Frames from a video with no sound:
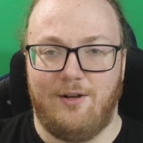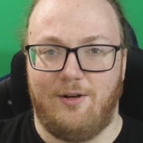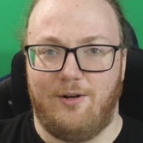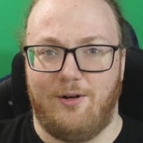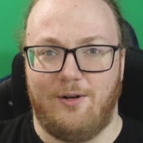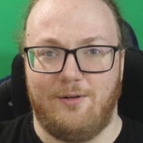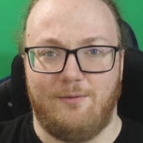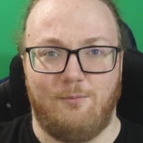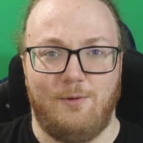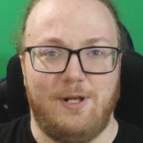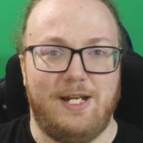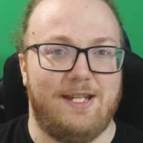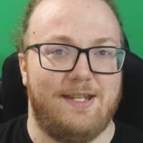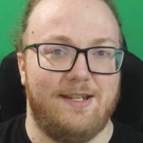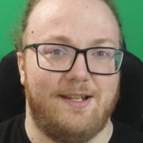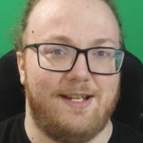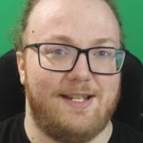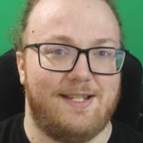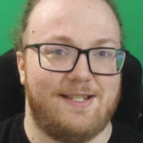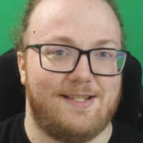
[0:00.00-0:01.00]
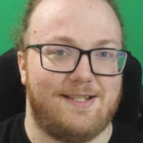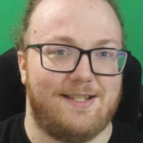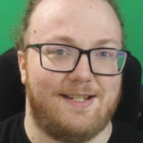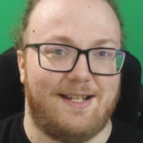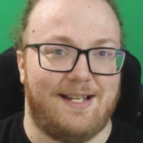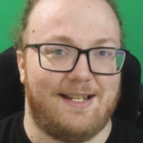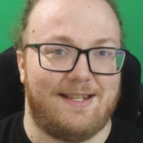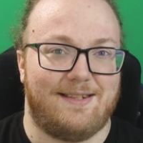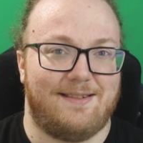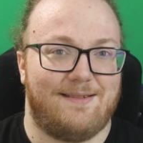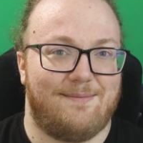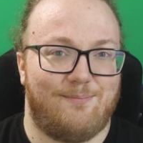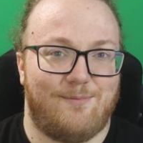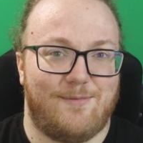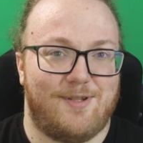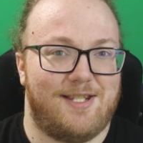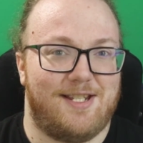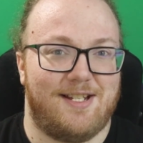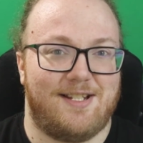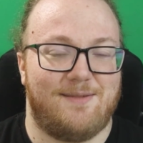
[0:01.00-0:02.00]
on weeknights at
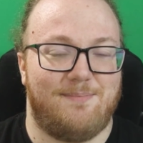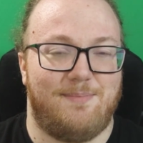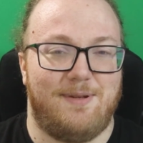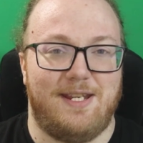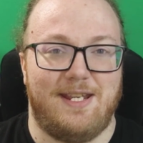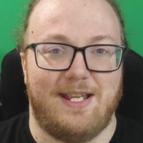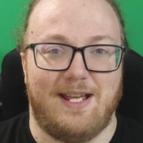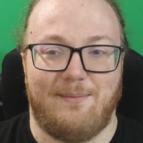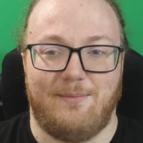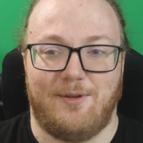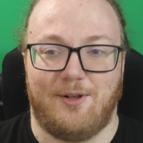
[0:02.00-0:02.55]
6 p.m.